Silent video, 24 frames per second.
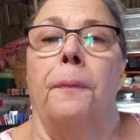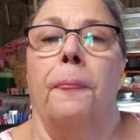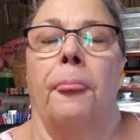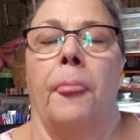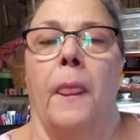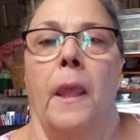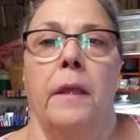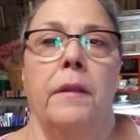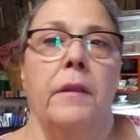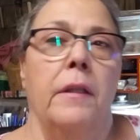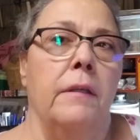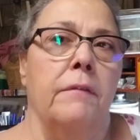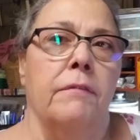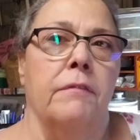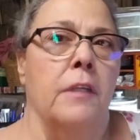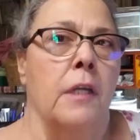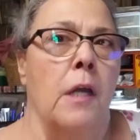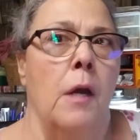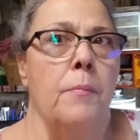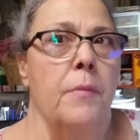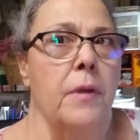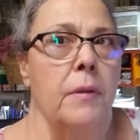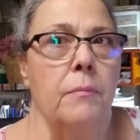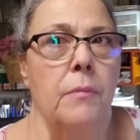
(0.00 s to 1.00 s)
in the
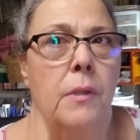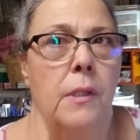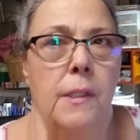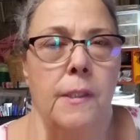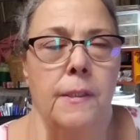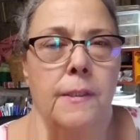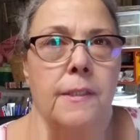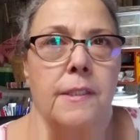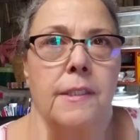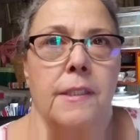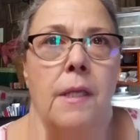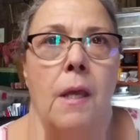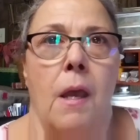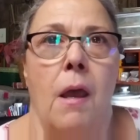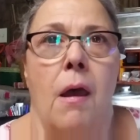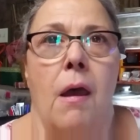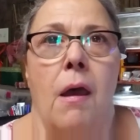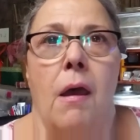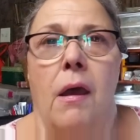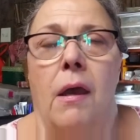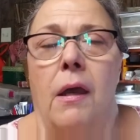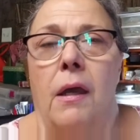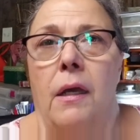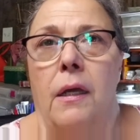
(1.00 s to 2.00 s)
coming months.
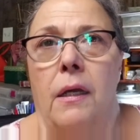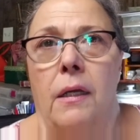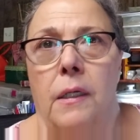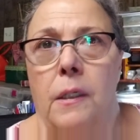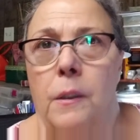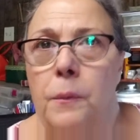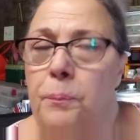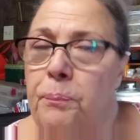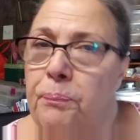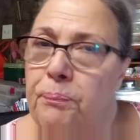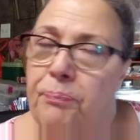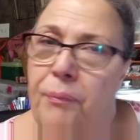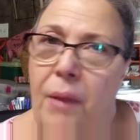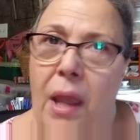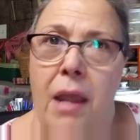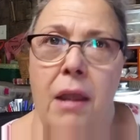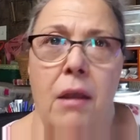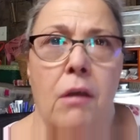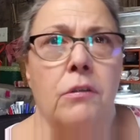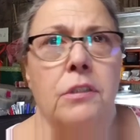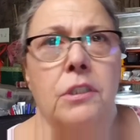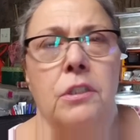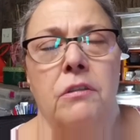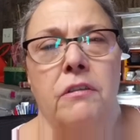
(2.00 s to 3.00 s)
I
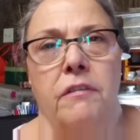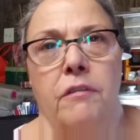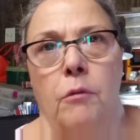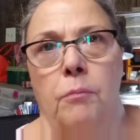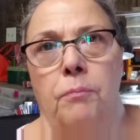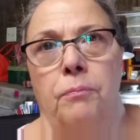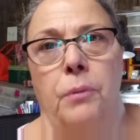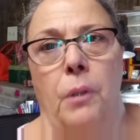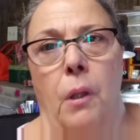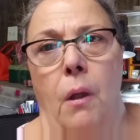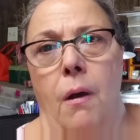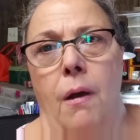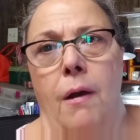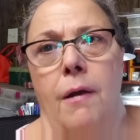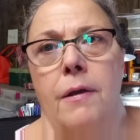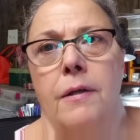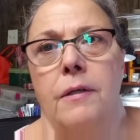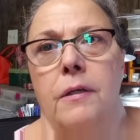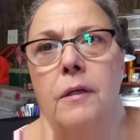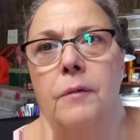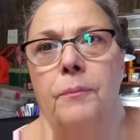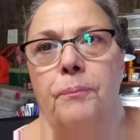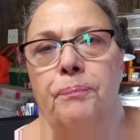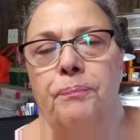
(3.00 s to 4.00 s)
also have a blog
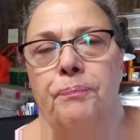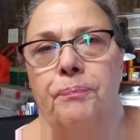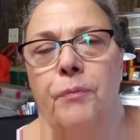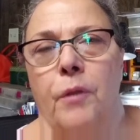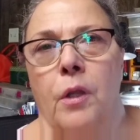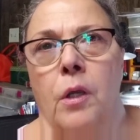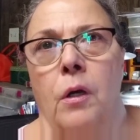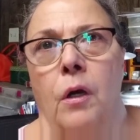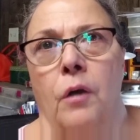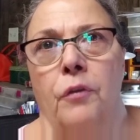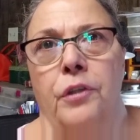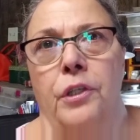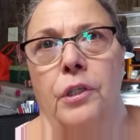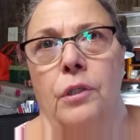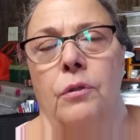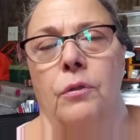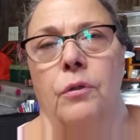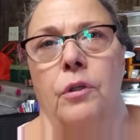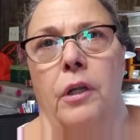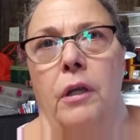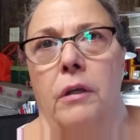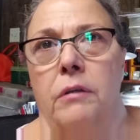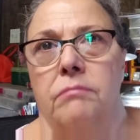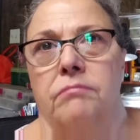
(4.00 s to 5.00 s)
called the
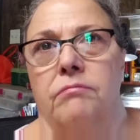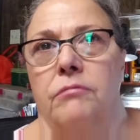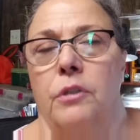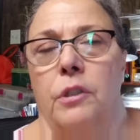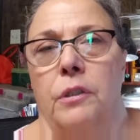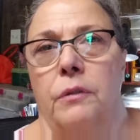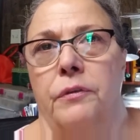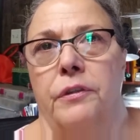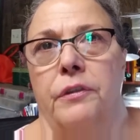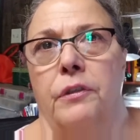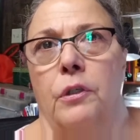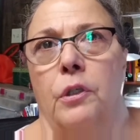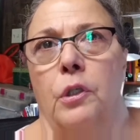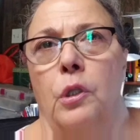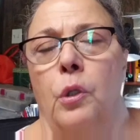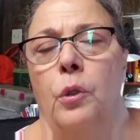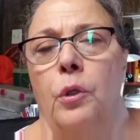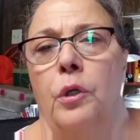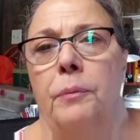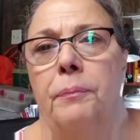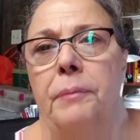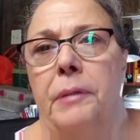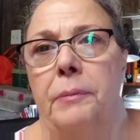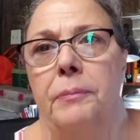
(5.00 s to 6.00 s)

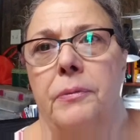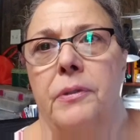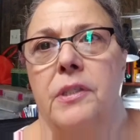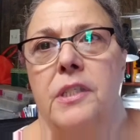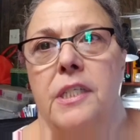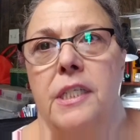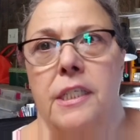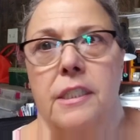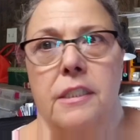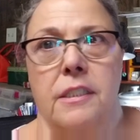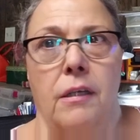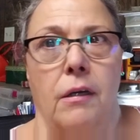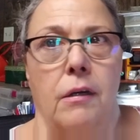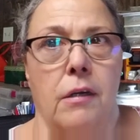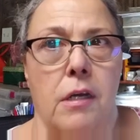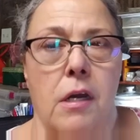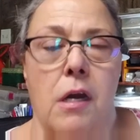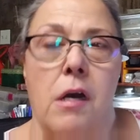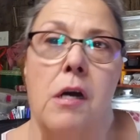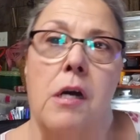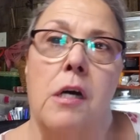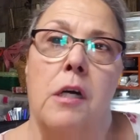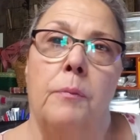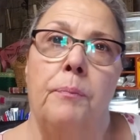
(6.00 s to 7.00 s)

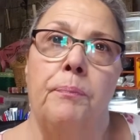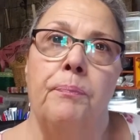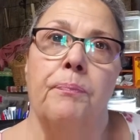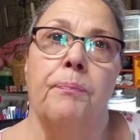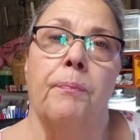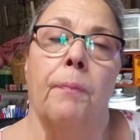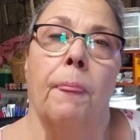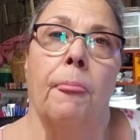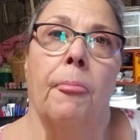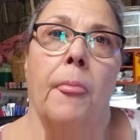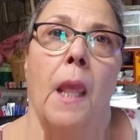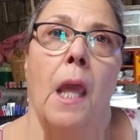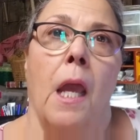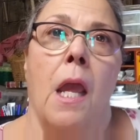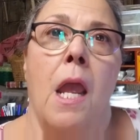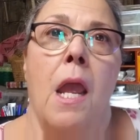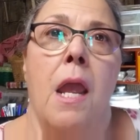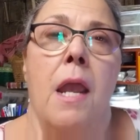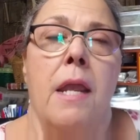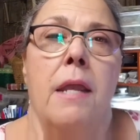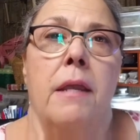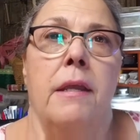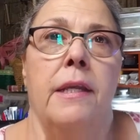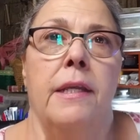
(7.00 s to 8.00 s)
alluringbeadboutique.com.
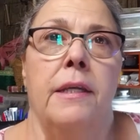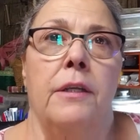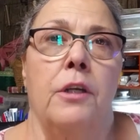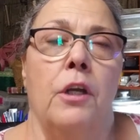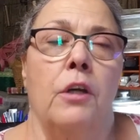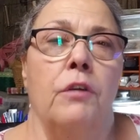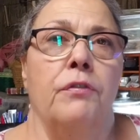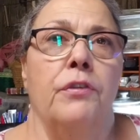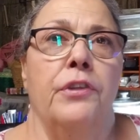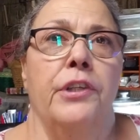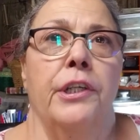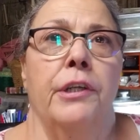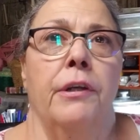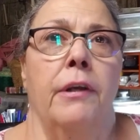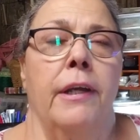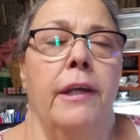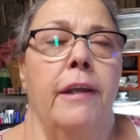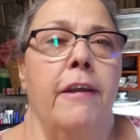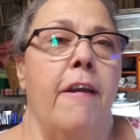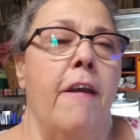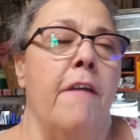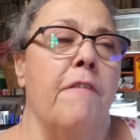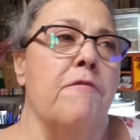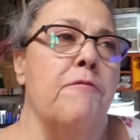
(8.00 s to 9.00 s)
And over there I
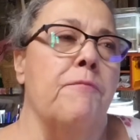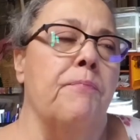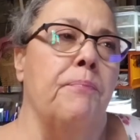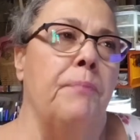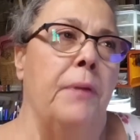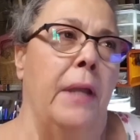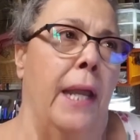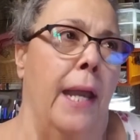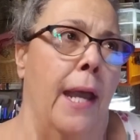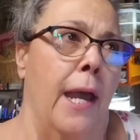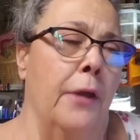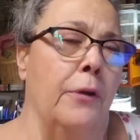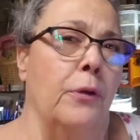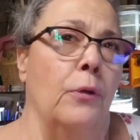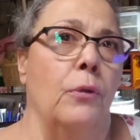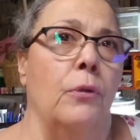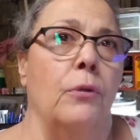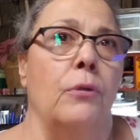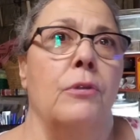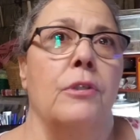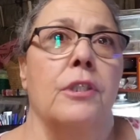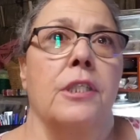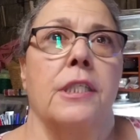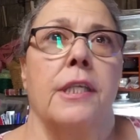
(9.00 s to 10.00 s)
have
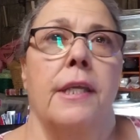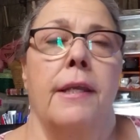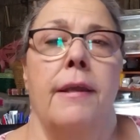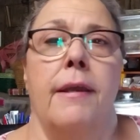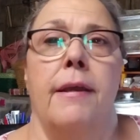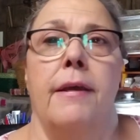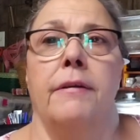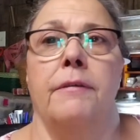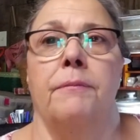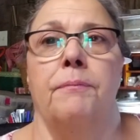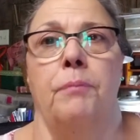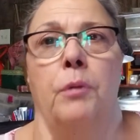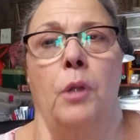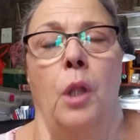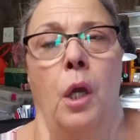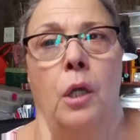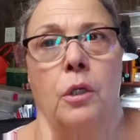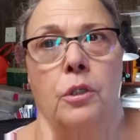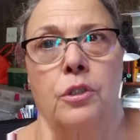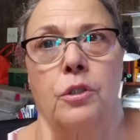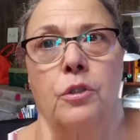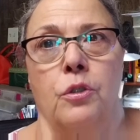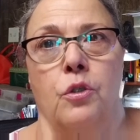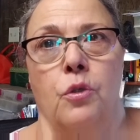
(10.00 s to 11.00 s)
patterns and
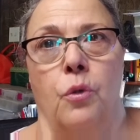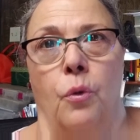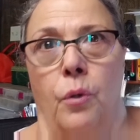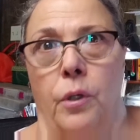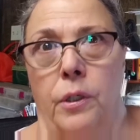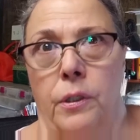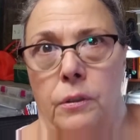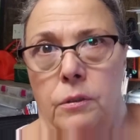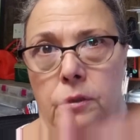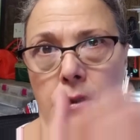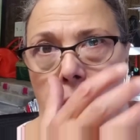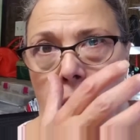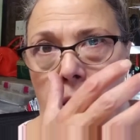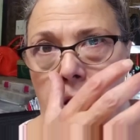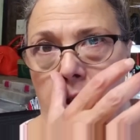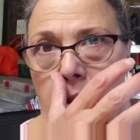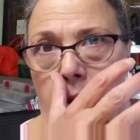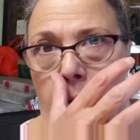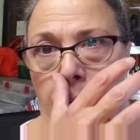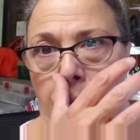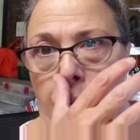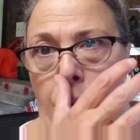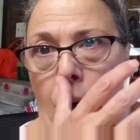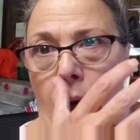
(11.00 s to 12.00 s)
blog tutorials, lots
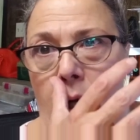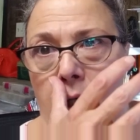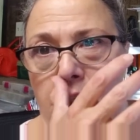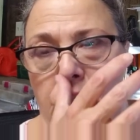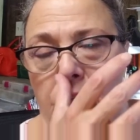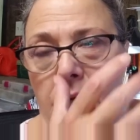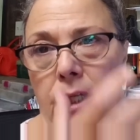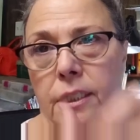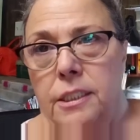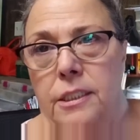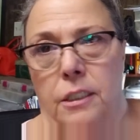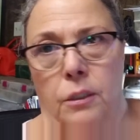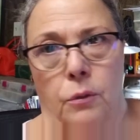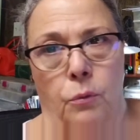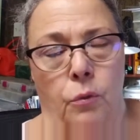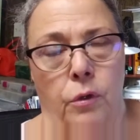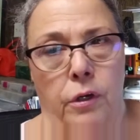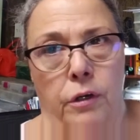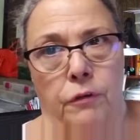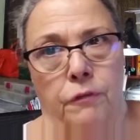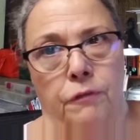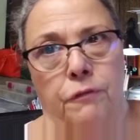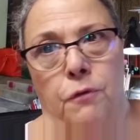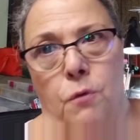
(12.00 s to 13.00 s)
of projects in
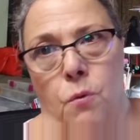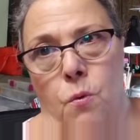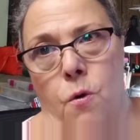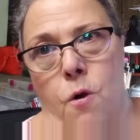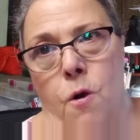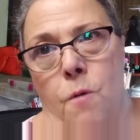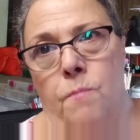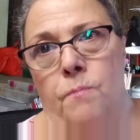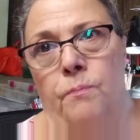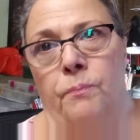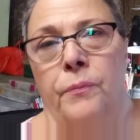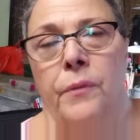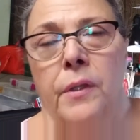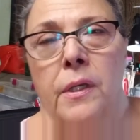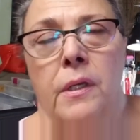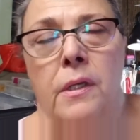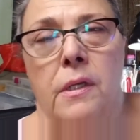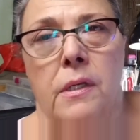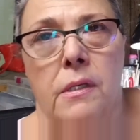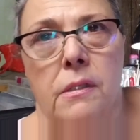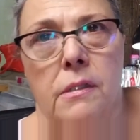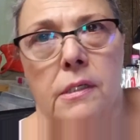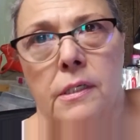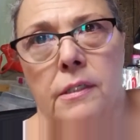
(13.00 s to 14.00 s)
written form,
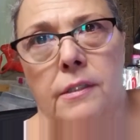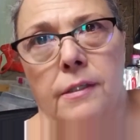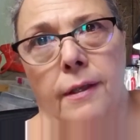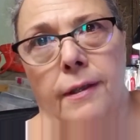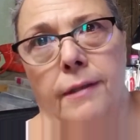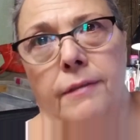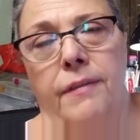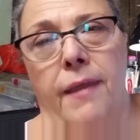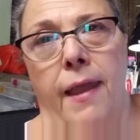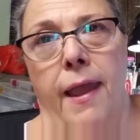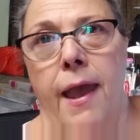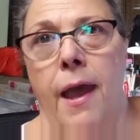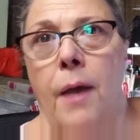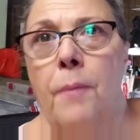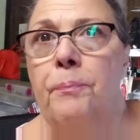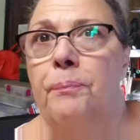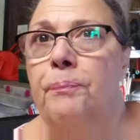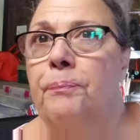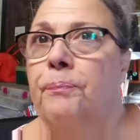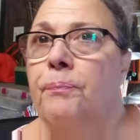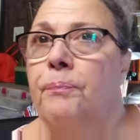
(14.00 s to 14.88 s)
things like that.